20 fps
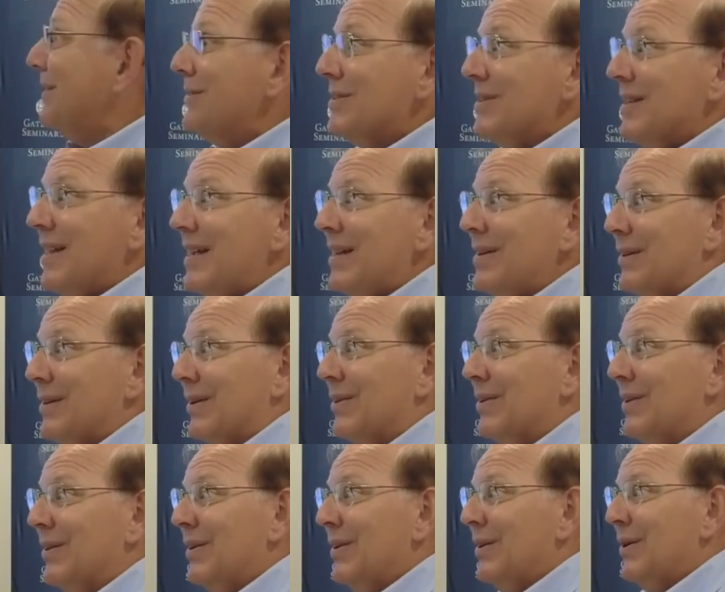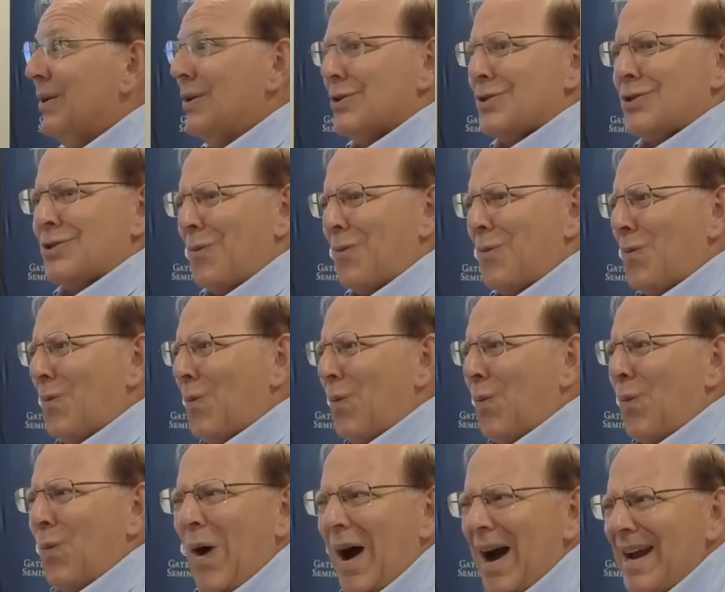years later. So
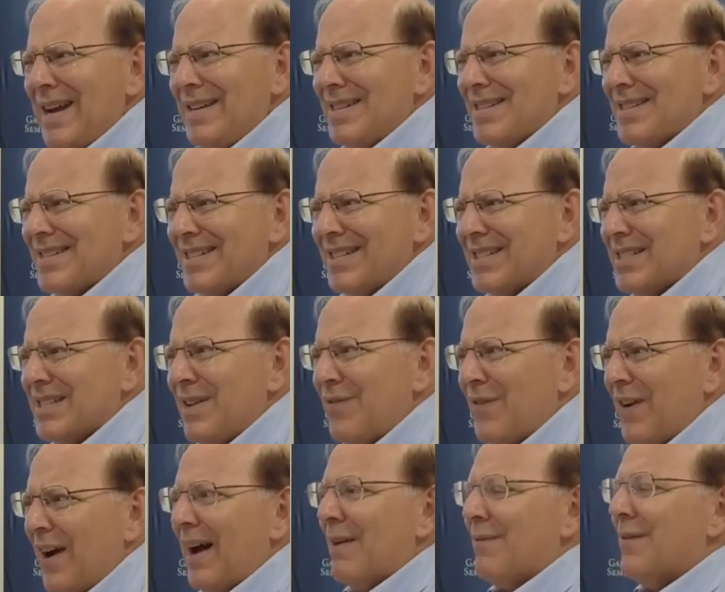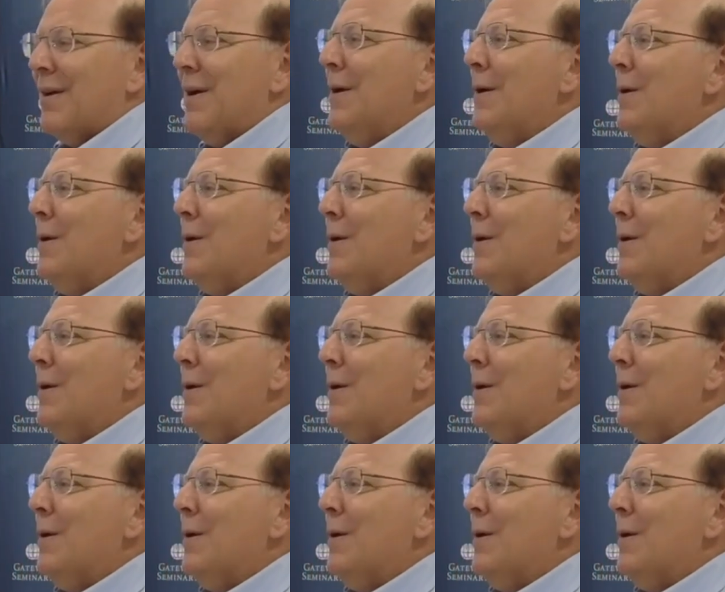why does 65?